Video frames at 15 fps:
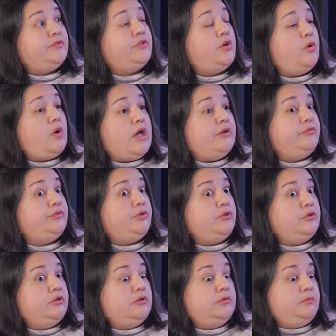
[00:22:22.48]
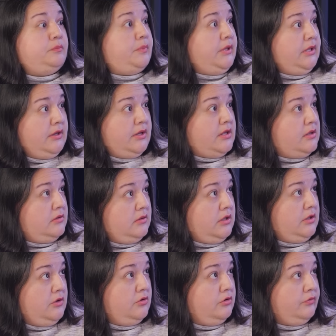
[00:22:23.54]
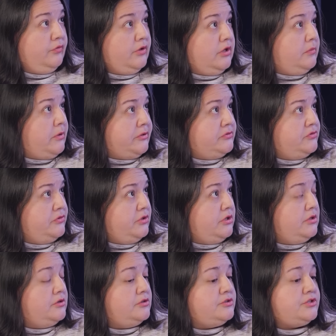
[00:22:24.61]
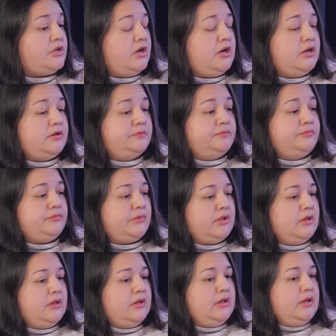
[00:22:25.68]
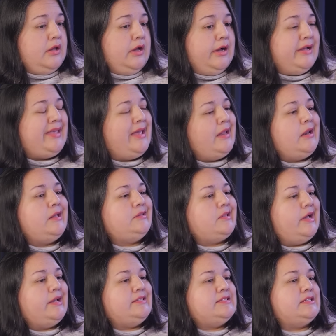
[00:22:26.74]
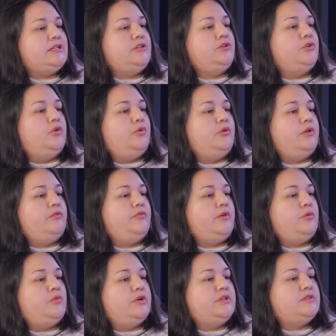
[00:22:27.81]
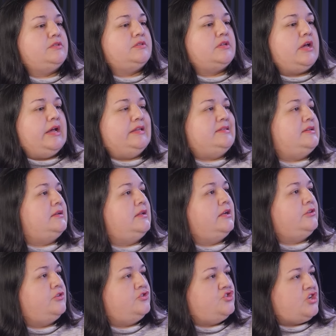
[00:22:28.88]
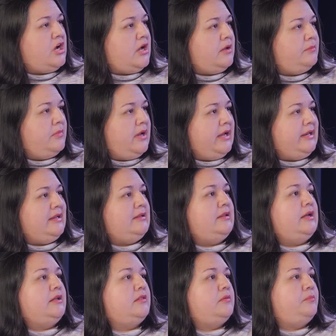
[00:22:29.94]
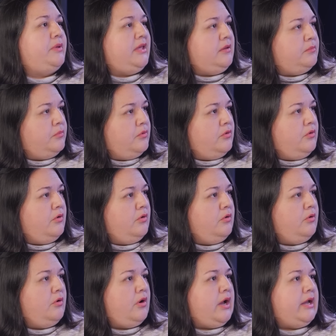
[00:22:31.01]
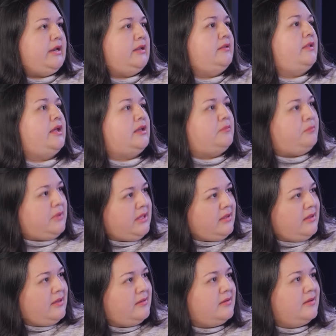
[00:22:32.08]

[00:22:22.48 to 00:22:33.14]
So after being in New York for like about 2 years, again, I didn't know if it was, I didn't like the job. I didn't like the people. I didn't like me.